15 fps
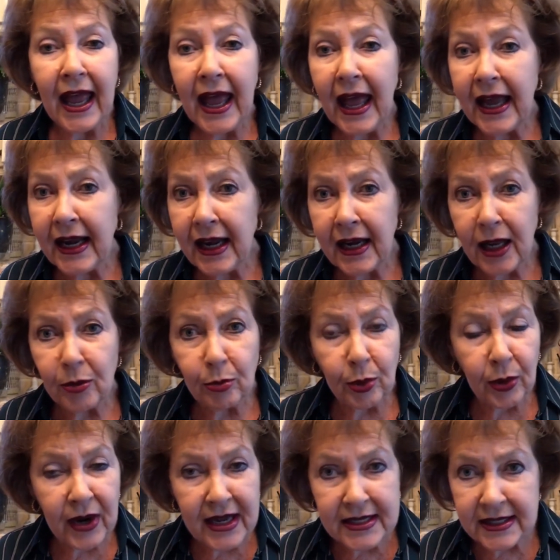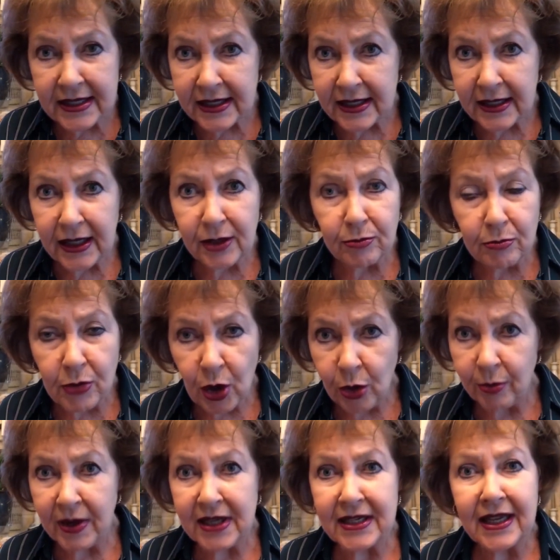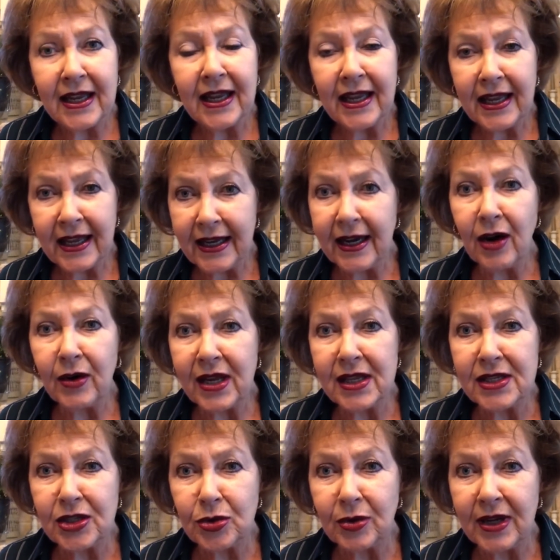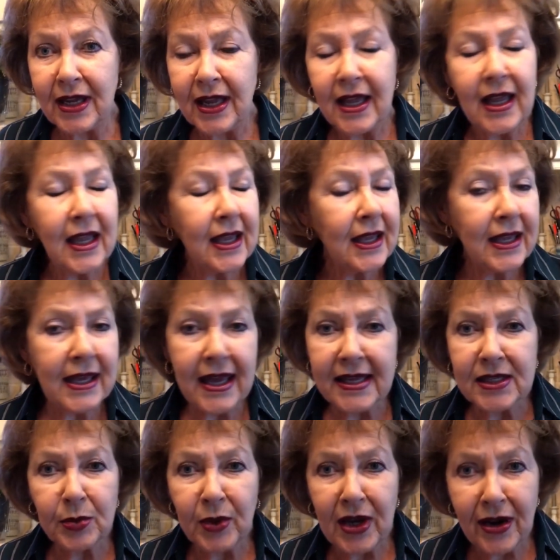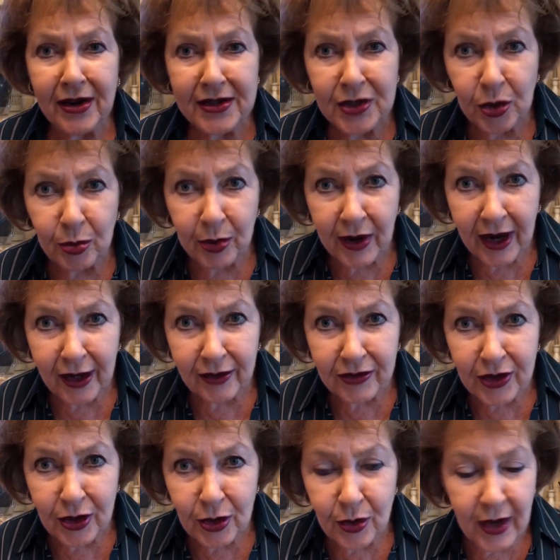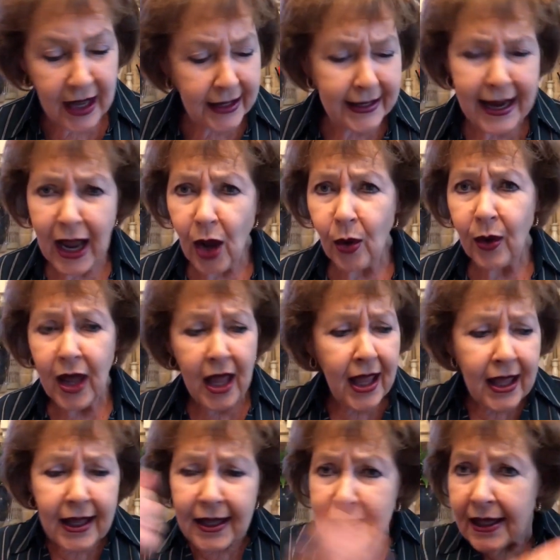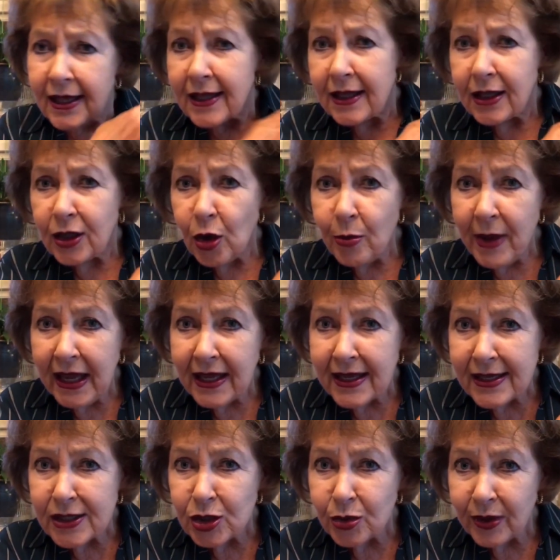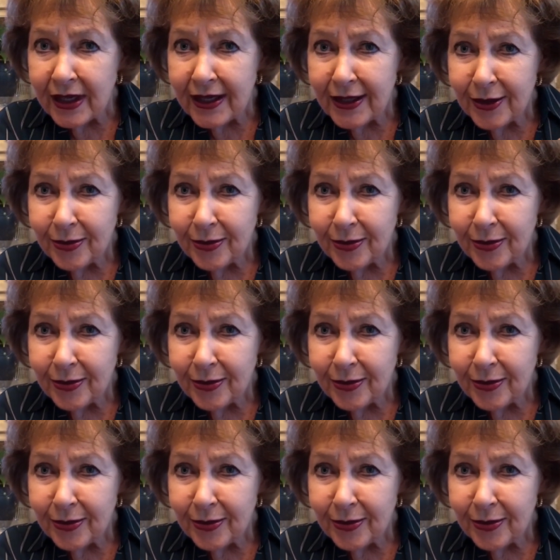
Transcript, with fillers: at an unprecedented moment in our history. Yes, we are so proud of you. Now, go make history.